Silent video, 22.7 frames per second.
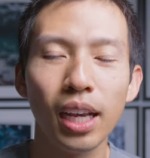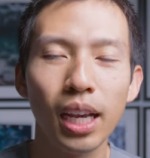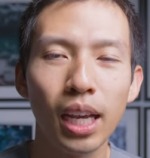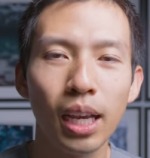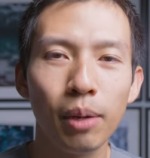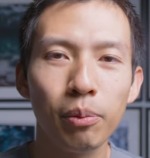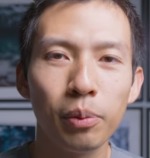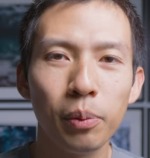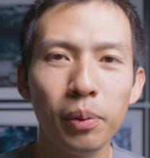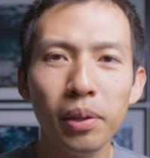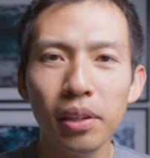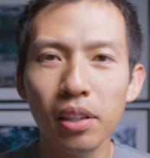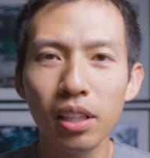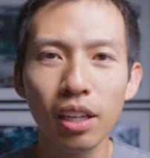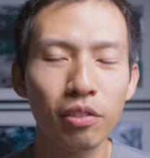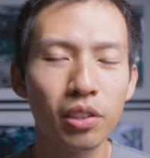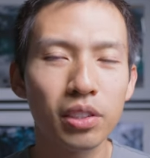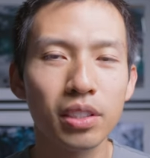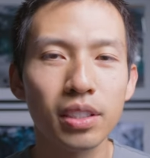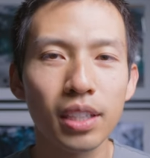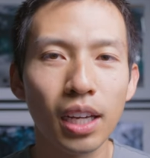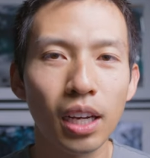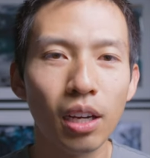and we really love
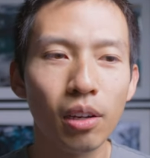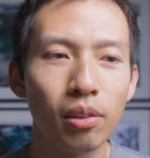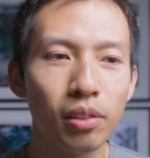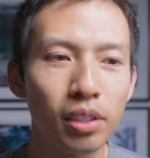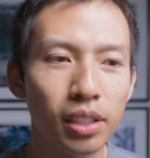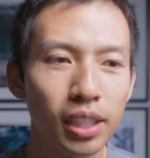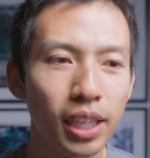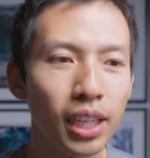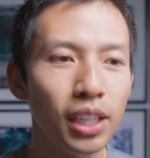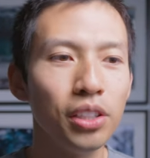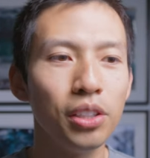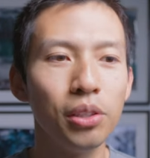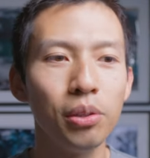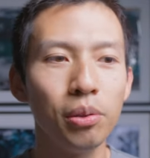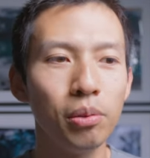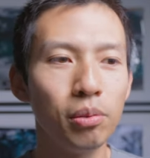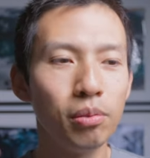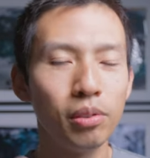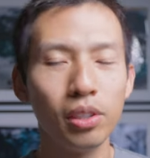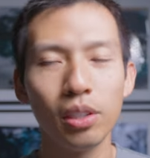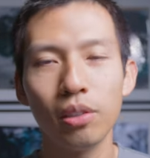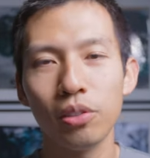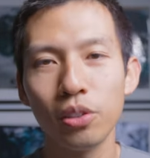your style. Can
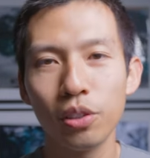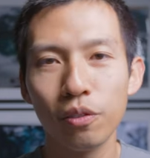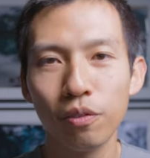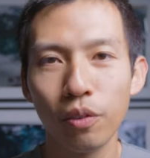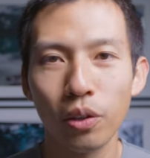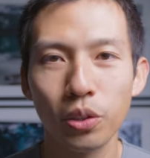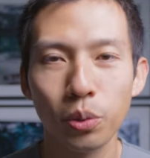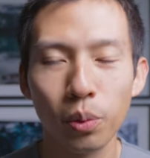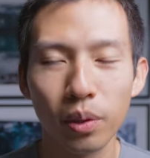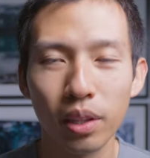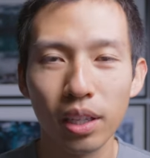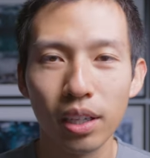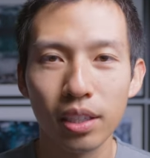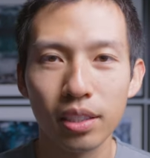you, you know, do photos with